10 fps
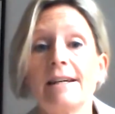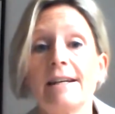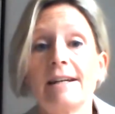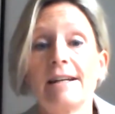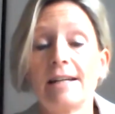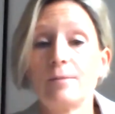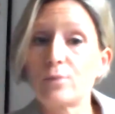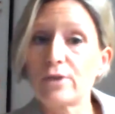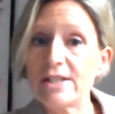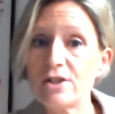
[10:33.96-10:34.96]
and
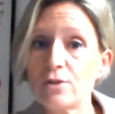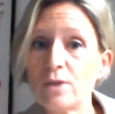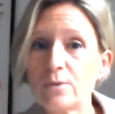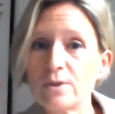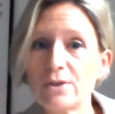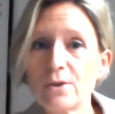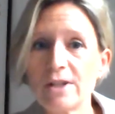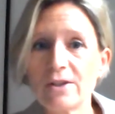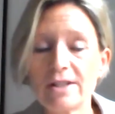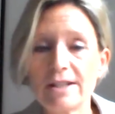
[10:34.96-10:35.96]
bridge what was
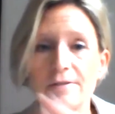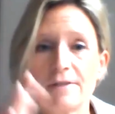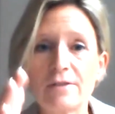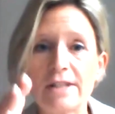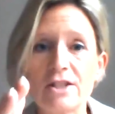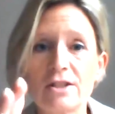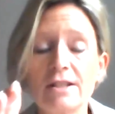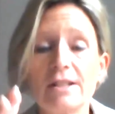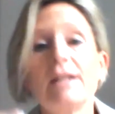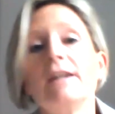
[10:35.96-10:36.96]
going on in the
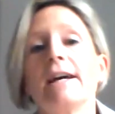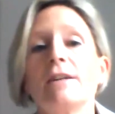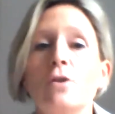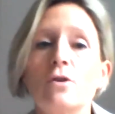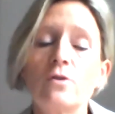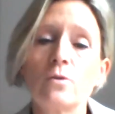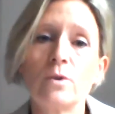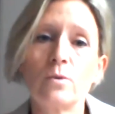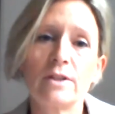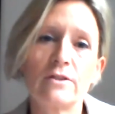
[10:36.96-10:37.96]
foundation. And also
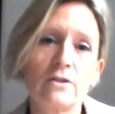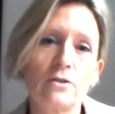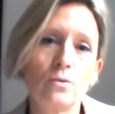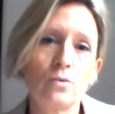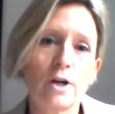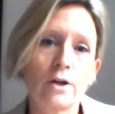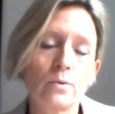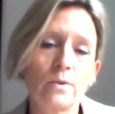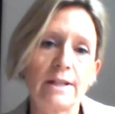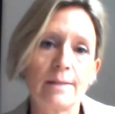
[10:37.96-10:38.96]
we wanted to
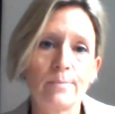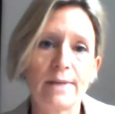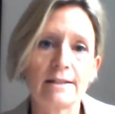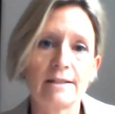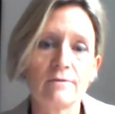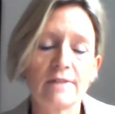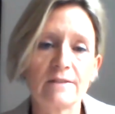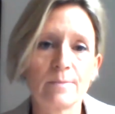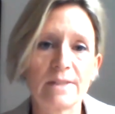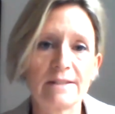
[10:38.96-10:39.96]
work with impact
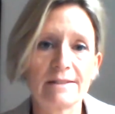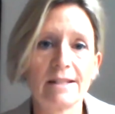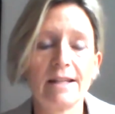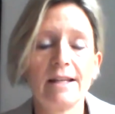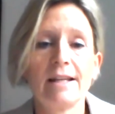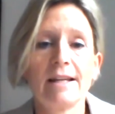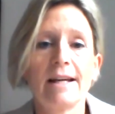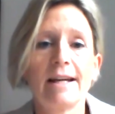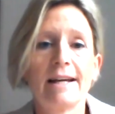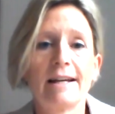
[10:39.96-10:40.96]
investments.
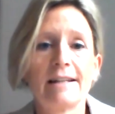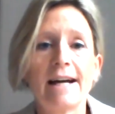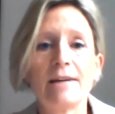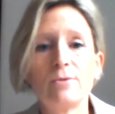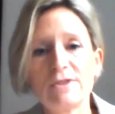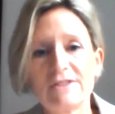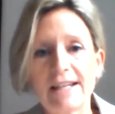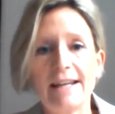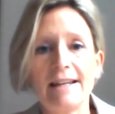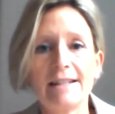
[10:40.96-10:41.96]
And I would
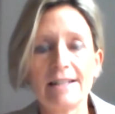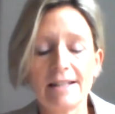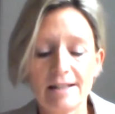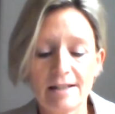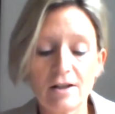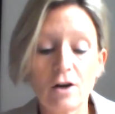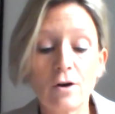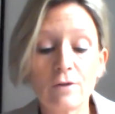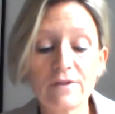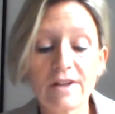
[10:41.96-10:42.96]
say
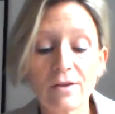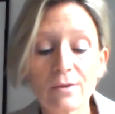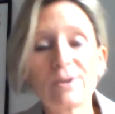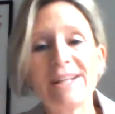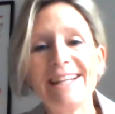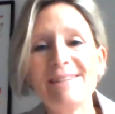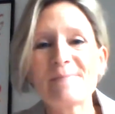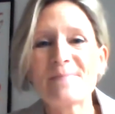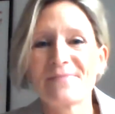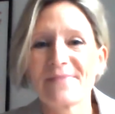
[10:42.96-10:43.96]
of the three